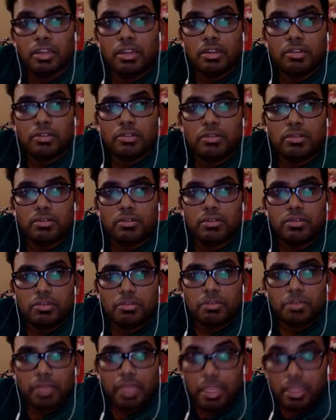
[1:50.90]
Google
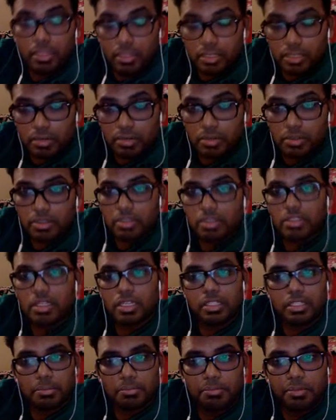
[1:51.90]
Play services.
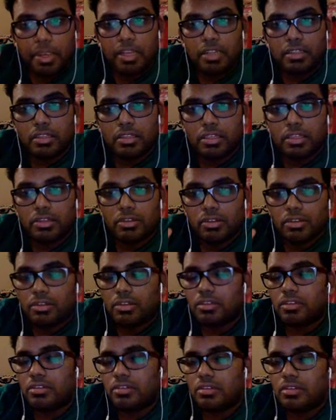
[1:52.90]
That's the main thing you need to
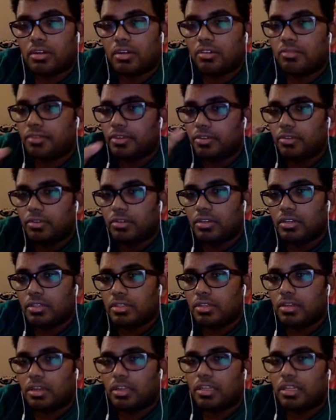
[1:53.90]
install. If you don't
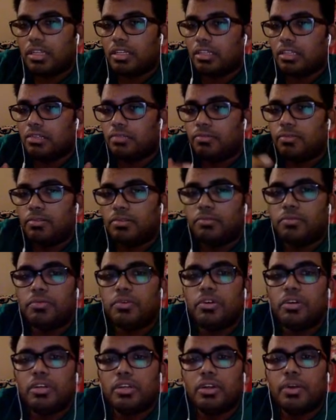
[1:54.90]
install, then it won't
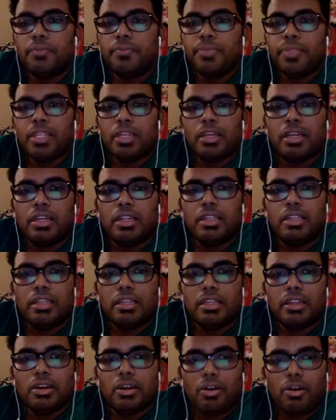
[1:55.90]
work. And
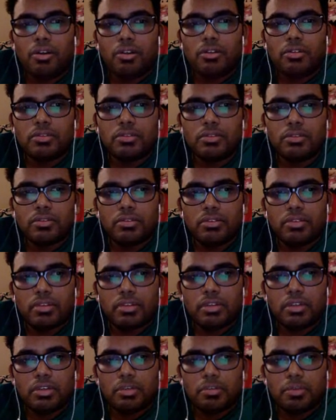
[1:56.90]
then also the
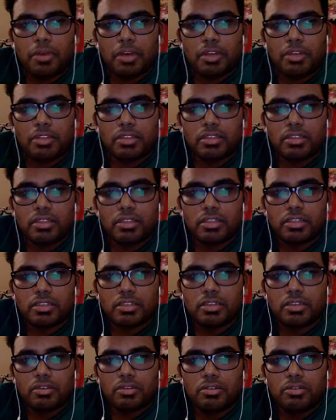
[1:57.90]
repository is
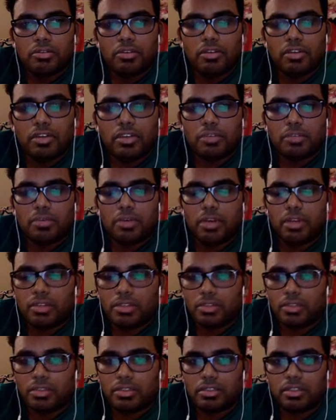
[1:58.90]
the Google
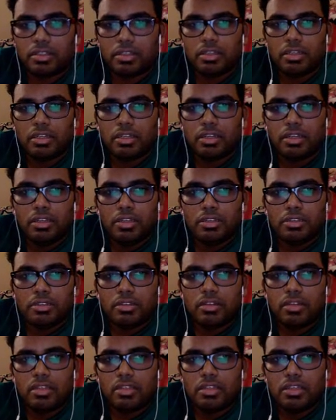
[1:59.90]
repository. So
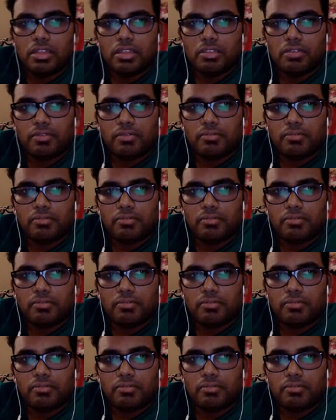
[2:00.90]
these are the